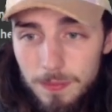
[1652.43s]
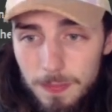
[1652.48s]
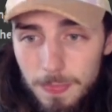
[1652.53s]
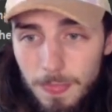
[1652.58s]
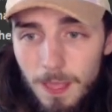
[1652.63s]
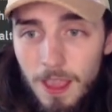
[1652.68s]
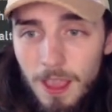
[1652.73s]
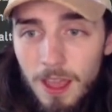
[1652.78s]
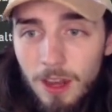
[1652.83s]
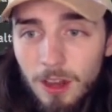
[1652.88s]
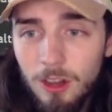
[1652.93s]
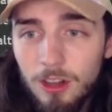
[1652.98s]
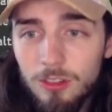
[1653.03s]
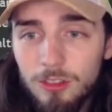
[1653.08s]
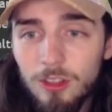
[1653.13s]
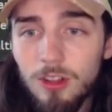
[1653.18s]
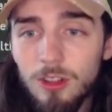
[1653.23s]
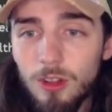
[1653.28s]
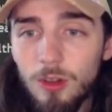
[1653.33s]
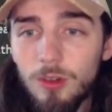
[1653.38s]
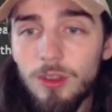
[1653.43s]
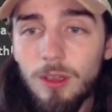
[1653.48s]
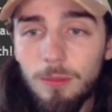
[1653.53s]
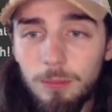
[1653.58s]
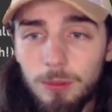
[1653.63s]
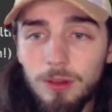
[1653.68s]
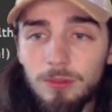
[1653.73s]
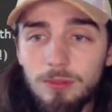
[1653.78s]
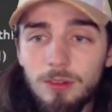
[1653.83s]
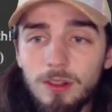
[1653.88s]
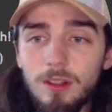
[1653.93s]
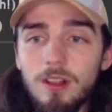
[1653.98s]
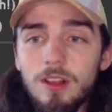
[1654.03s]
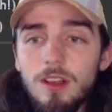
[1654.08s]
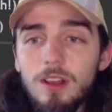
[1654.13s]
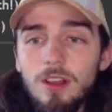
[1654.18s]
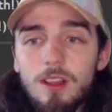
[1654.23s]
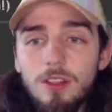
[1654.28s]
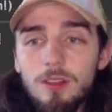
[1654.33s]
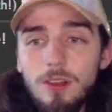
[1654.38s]
And they're just going to low kick. Beautiful.
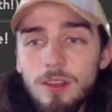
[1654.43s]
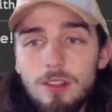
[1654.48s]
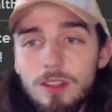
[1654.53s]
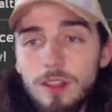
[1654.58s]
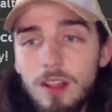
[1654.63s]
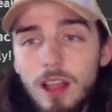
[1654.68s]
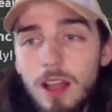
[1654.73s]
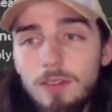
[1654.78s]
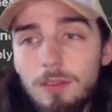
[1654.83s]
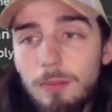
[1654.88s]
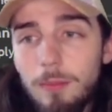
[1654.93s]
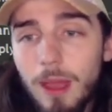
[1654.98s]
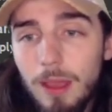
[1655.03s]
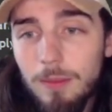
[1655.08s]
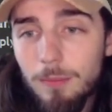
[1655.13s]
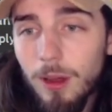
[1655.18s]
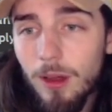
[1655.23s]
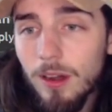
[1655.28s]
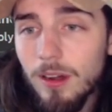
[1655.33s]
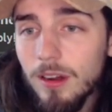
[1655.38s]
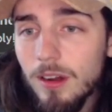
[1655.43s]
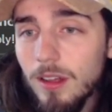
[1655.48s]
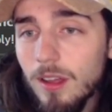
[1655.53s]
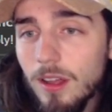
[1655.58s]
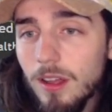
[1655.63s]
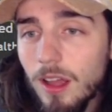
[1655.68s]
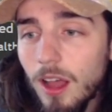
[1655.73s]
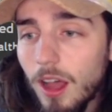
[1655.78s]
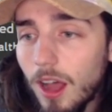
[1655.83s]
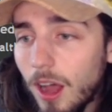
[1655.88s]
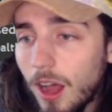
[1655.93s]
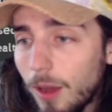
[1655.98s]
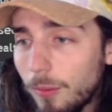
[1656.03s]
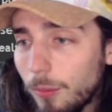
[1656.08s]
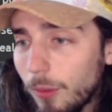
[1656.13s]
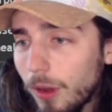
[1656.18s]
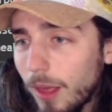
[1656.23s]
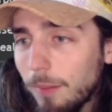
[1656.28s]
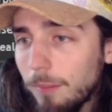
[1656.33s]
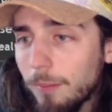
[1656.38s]
So I still have a Magmar.
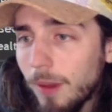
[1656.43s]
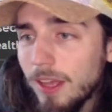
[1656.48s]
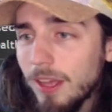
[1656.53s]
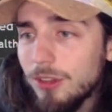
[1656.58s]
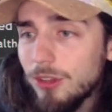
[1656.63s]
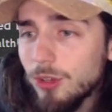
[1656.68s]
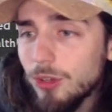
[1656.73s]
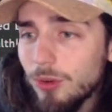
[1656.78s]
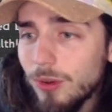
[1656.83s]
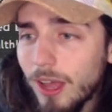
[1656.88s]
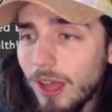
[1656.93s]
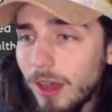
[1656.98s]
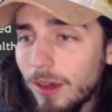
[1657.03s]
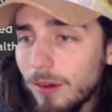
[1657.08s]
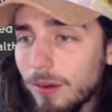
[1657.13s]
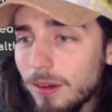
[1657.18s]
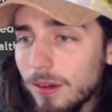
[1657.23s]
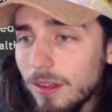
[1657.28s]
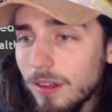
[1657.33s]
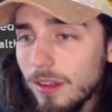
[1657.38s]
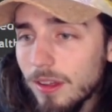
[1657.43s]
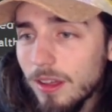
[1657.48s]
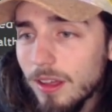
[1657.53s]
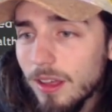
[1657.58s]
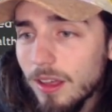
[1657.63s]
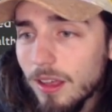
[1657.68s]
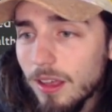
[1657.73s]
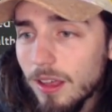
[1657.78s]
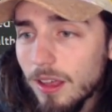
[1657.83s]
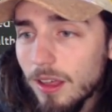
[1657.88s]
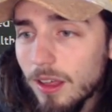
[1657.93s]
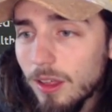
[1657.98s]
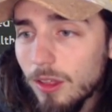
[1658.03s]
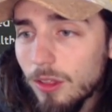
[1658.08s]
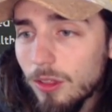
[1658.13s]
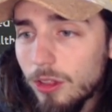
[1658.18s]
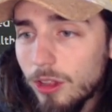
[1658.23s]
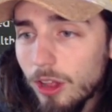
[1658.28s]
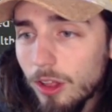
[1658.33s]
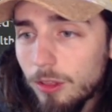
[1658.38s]
What I might do now
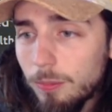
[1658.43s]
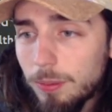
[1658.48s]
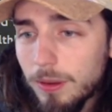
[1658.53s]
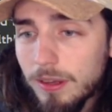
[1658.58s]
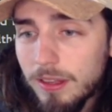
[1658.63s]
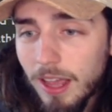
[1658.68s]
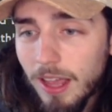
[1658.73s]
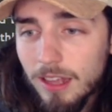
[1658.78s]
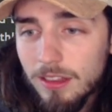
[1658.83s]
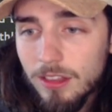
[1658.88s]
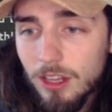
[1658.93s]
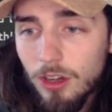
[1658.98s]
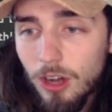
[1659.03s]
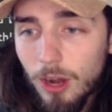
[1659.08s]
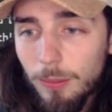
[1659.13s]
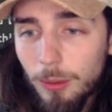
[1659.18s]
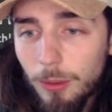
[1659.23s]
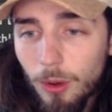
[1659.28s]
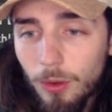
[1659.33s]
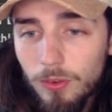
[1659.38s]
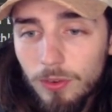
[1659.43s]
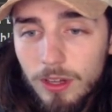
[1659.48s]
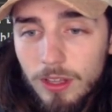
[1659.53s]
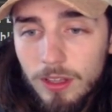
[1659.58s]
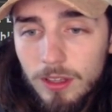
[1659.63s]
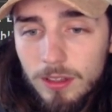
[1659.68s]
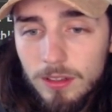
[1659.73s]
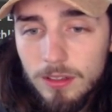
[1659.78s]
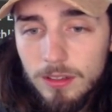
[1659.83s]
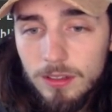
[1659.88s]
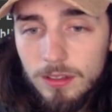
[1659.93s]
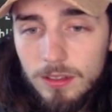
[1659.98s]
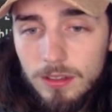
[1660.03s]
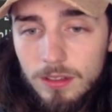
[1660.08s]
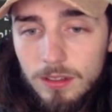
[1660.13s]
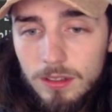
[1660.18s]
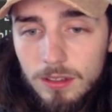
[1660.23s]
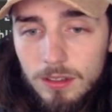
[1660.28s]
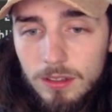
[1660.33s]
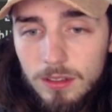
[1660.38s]
is just protect and drop an Overheat
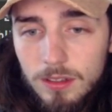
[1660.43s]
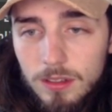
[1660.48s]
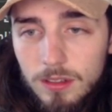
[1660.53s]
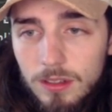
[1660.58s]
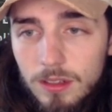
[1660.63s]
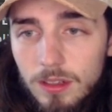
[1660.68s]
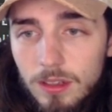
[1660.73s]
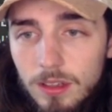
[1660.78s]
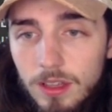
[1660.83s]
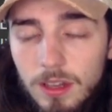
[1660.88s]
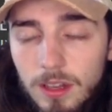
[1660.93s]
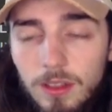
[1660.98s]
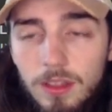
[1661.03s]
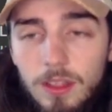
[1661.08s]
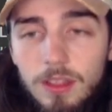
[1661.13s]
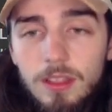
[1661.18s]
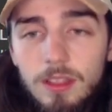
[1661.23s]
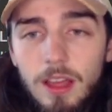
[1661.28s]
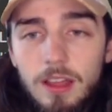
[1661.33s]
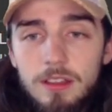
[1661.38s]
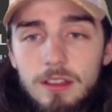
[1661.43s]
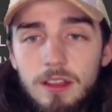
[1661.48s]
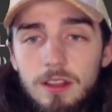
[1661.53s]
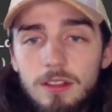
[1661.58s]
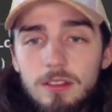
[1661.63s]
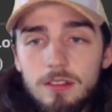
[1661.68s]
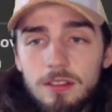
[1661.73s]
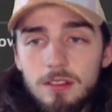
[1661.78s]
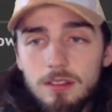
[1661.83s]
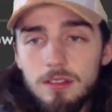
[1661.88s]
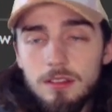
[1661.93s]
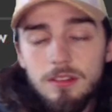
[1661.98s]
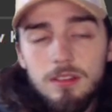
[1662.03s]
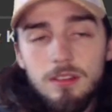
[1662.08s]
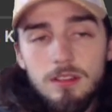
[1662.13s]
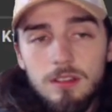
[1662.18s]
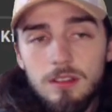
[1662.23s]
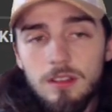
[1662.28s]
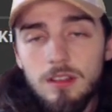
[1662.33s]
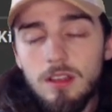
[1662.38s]
into this Ninetales.
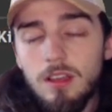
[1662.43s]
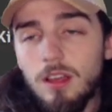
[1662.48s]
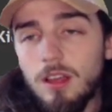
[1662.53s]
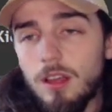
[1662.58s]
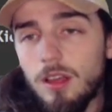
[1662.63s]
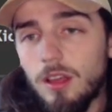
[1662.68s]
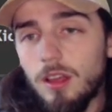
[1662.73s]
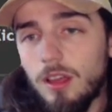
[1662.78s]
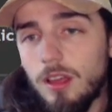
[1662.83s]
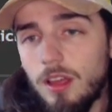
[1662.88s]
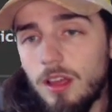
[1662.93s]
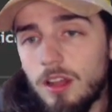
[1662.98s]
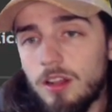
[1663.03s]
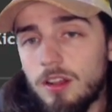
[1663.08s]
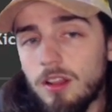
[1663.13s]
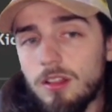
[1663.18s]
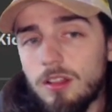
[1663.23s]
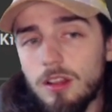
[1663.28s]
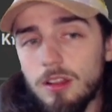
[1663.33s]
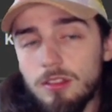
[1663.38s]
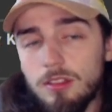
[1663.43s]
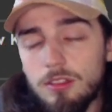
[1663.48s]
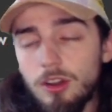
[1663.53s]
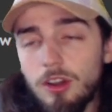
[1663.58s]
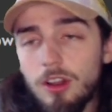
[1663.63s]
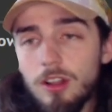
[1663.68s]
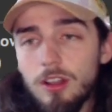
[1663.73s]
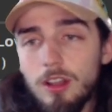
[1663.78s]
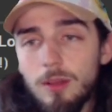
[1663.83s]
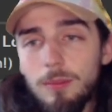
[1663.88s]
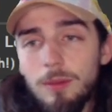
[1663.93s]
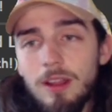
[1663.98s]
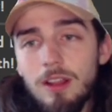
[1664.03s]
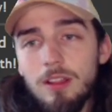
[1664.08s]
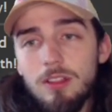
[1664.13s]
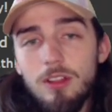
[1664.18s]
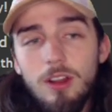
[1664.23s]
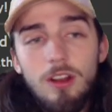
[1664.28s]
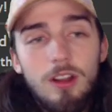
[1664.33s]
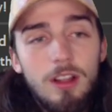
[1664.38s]
It's just start
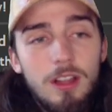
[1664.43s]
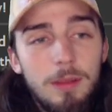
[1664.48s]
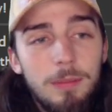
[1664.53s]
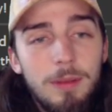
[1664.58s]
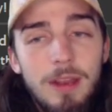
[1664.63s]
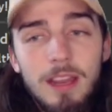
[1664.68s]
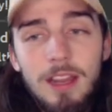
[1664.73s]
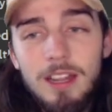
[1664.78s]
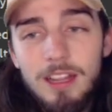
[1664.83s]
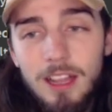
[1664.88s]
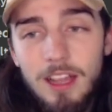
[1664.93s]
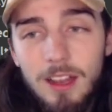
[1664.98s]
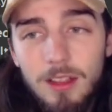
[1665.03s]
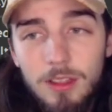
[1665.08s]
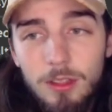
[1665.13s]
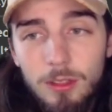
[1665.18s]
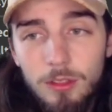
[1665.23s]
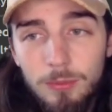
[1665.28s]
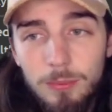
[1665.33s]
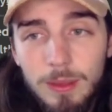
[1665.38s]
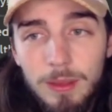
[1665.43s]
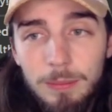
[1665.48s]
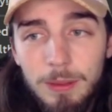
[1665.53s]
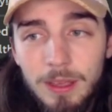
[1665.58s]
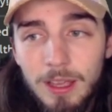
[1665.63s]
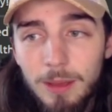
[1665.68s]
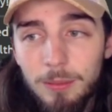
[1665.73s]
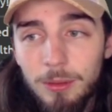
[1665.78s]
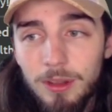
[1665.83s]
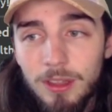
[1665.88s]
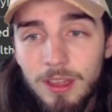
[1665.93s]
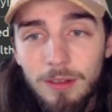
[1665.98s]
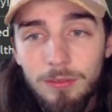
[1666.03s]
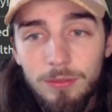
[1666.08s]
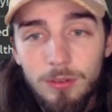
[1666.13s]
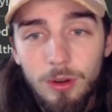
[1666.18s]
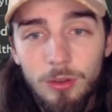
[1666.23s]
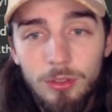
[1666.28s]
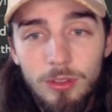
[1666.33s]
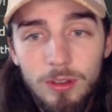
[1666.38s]
eliminating chances of me being able to get
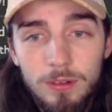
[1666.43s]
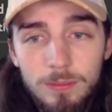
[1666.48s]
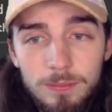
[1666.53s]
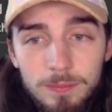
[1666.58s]
frozen.